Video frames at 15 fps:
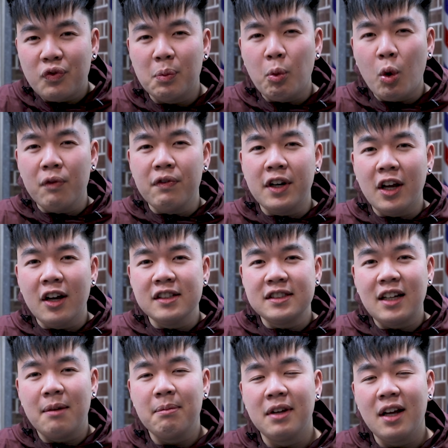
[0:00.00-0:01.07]
for more videos
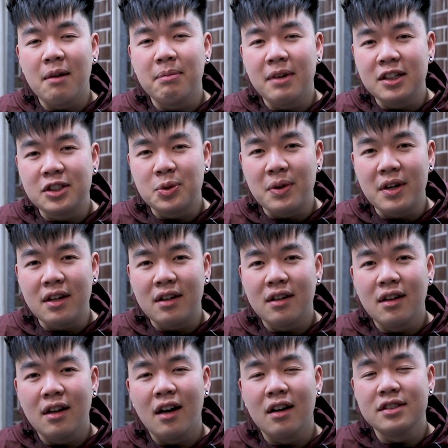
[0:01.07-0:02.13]
coming up next week.
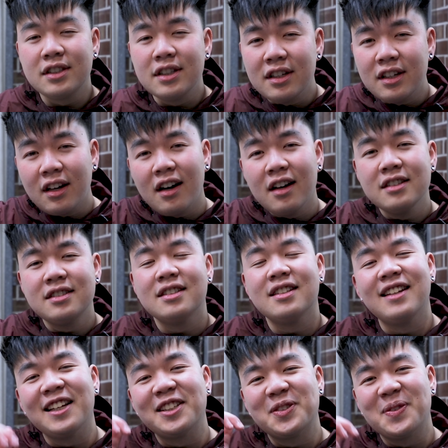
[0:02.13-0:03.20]
I'll see you guys in
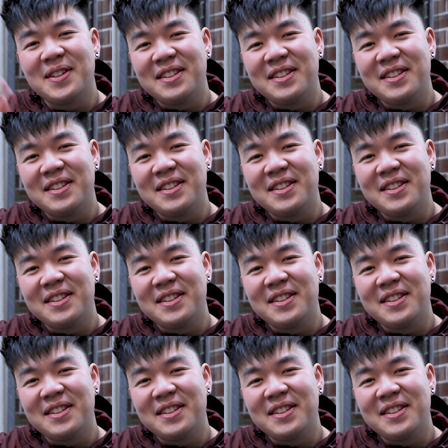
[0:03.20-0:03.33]
the next